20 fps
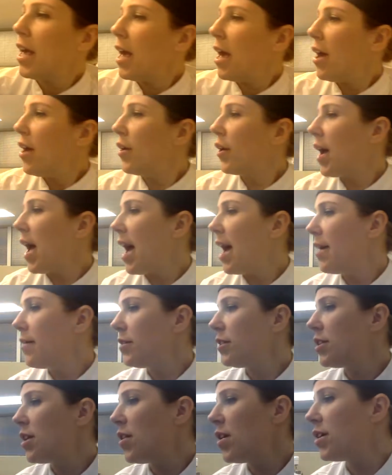
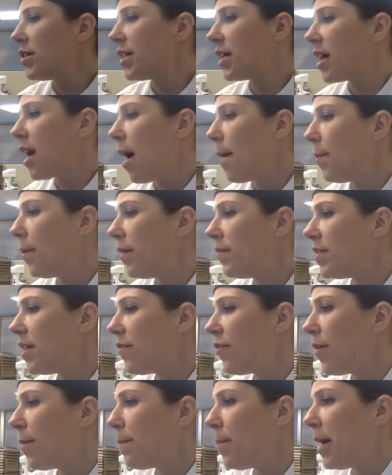Okay, so there's a couple of
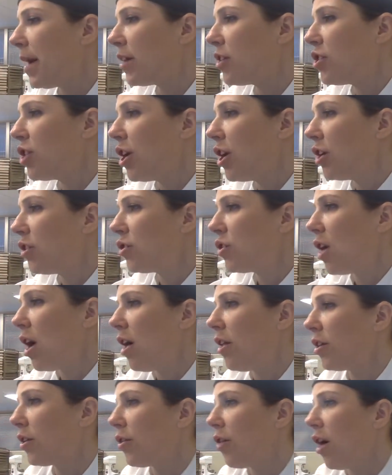different pictures
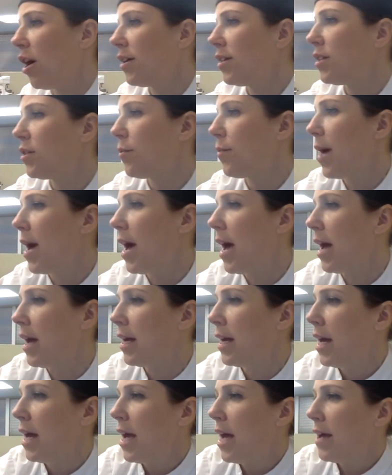all across the
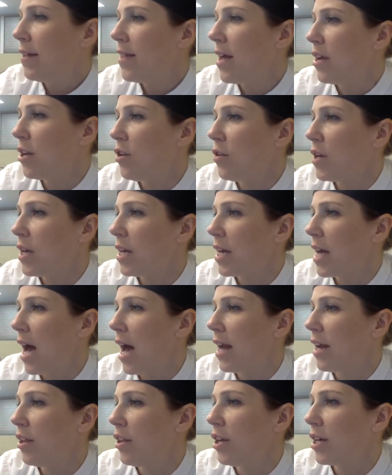way that you can
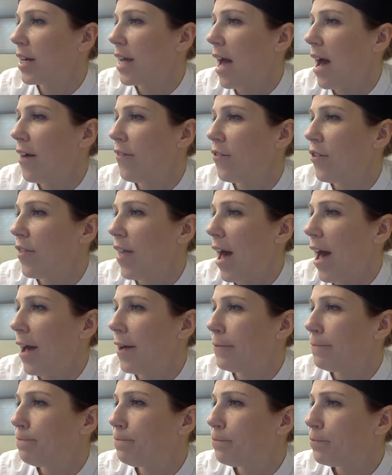kind of look at for
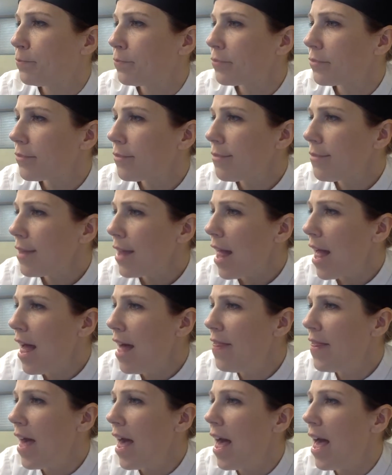that.
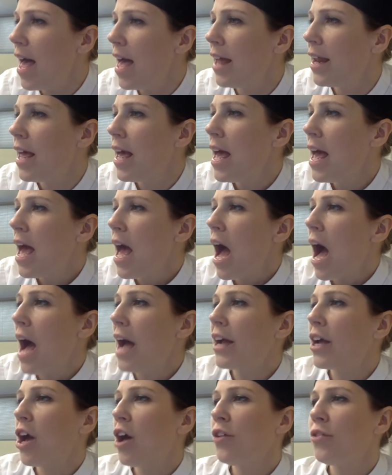And then
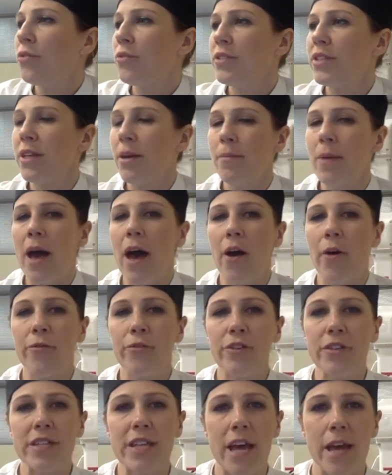I go through some
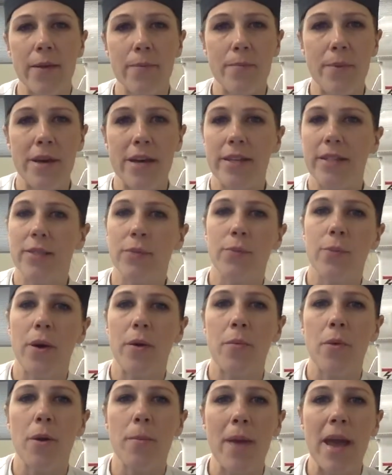helpful tidbits.
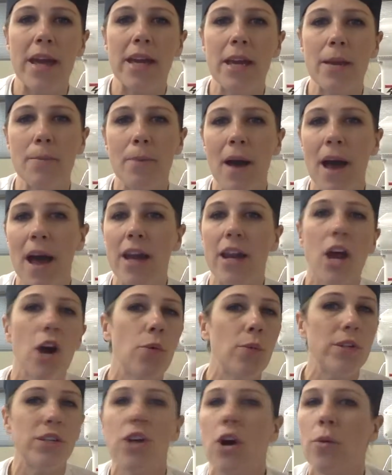When we're making pie
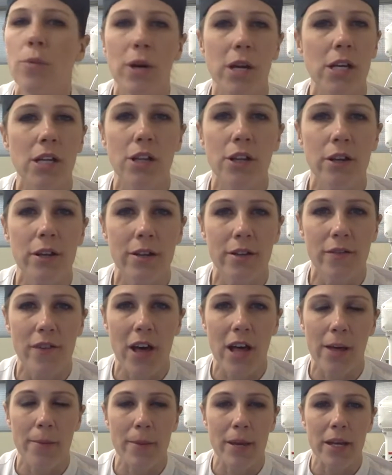dough, we don't want gluten
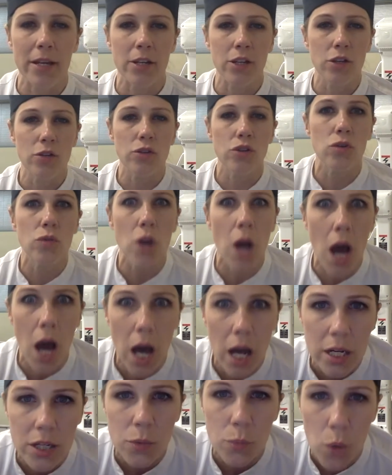development. You do
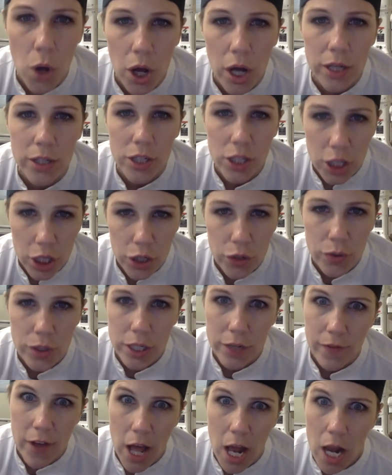not want gluten
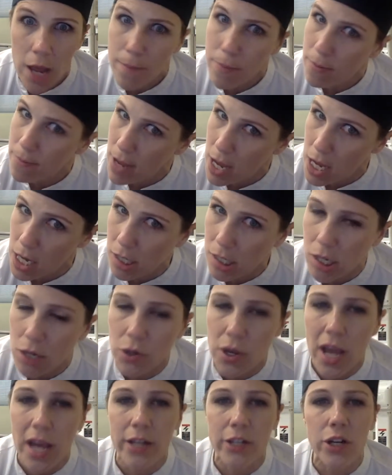development,
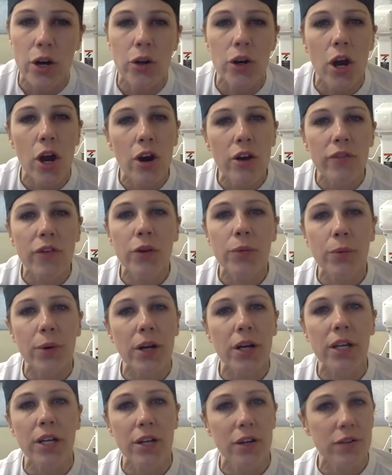okay? Don't
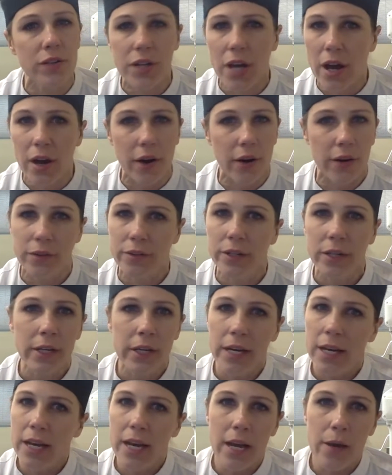overwork your dough.
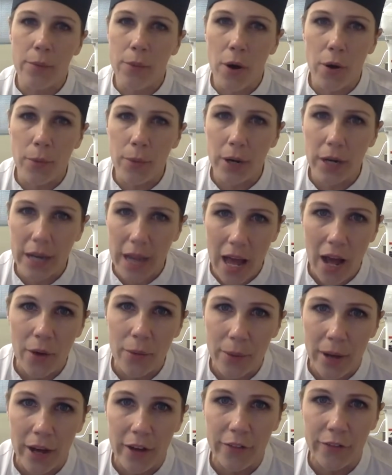It won't work
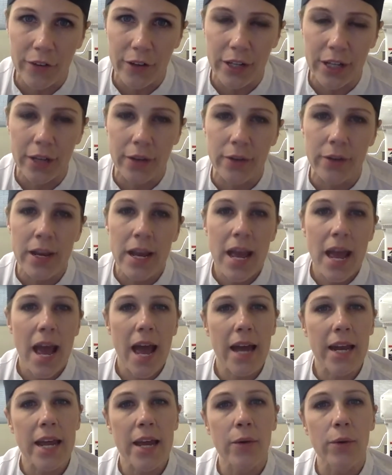out well for you.
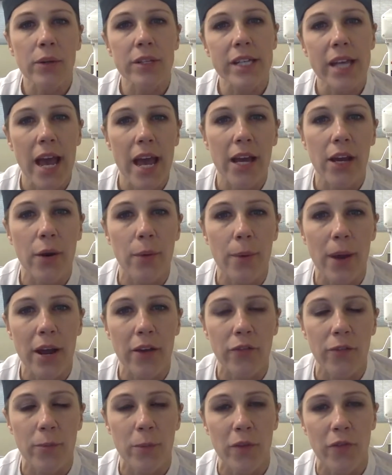And it will take away
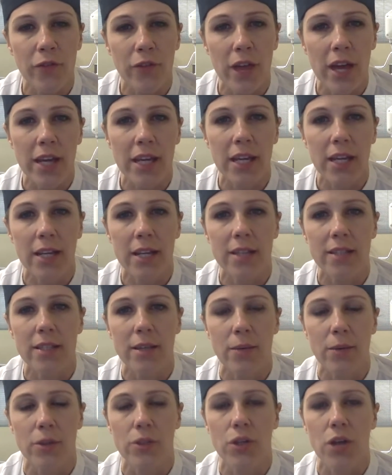from the flakiness
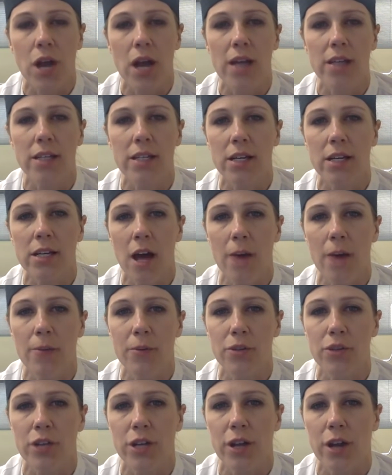that we're trying to
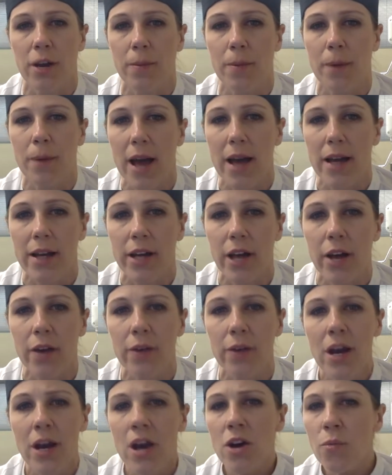accomplish in our pie dough.
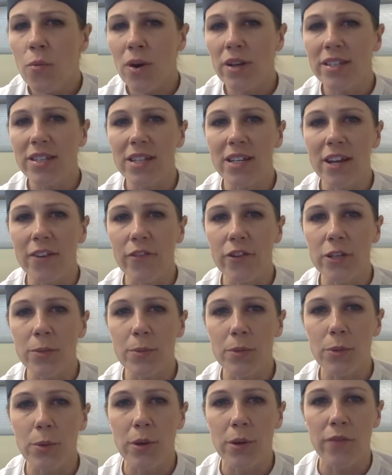What's the difference
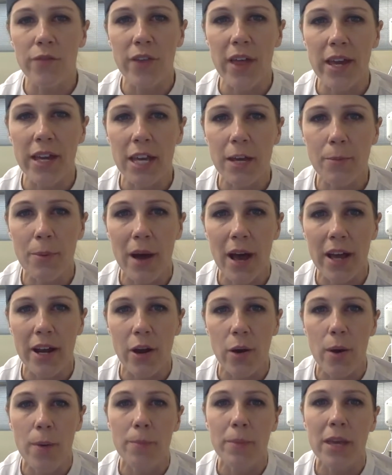between flaky pie
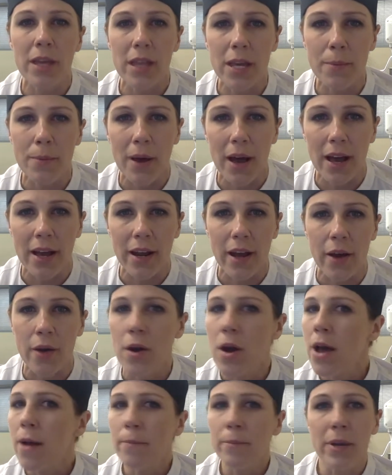dough and mealy pie dough?
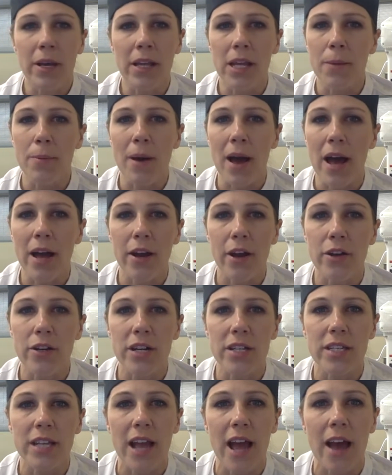Mealy pie dough
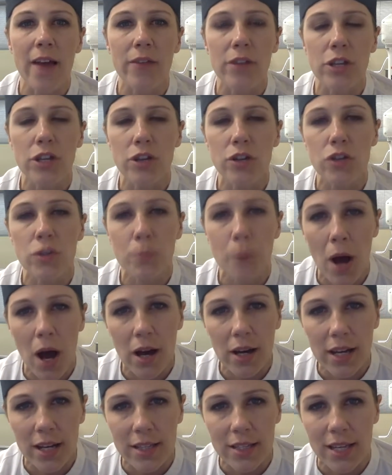doesn't have the huge
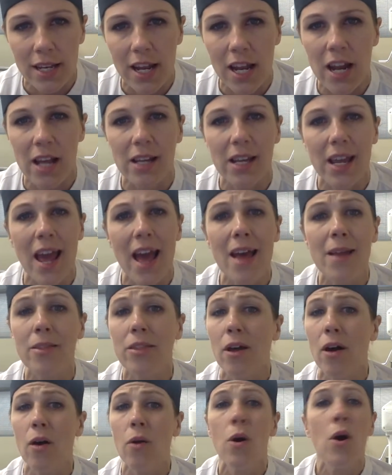pockets in it. Again,
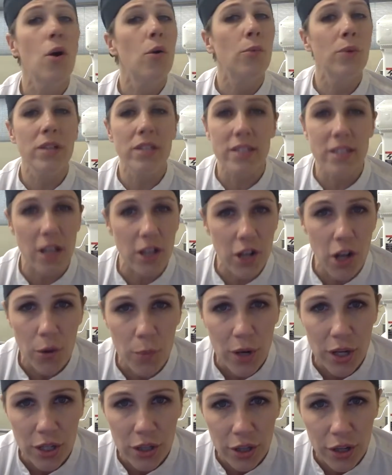though, we still
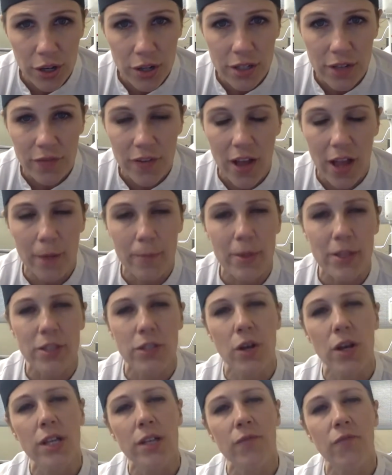don't want gluten development.
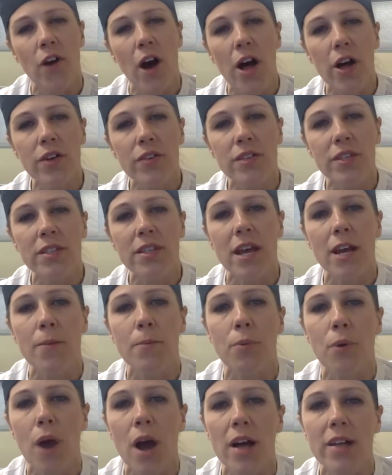So it follows the
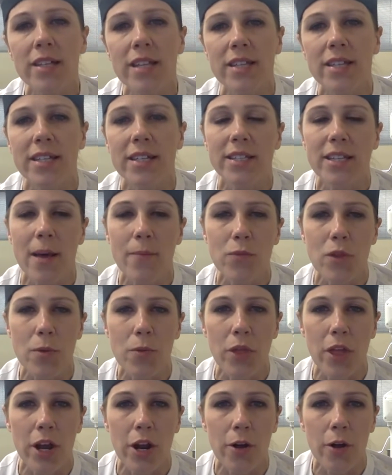same process, except
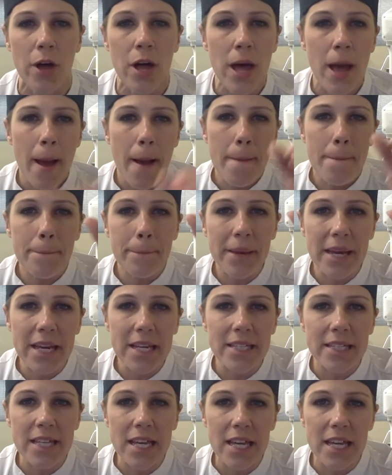the little
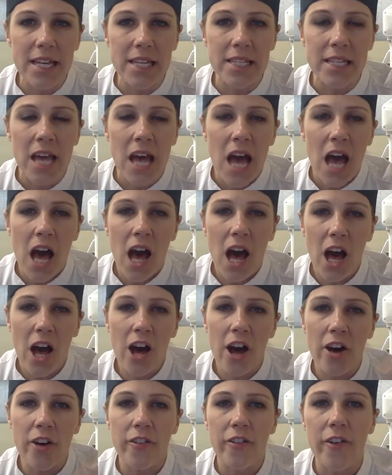pieces
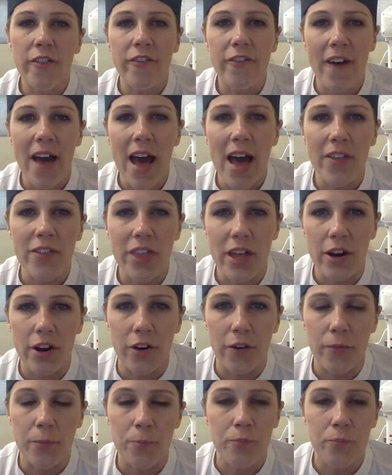of fat that are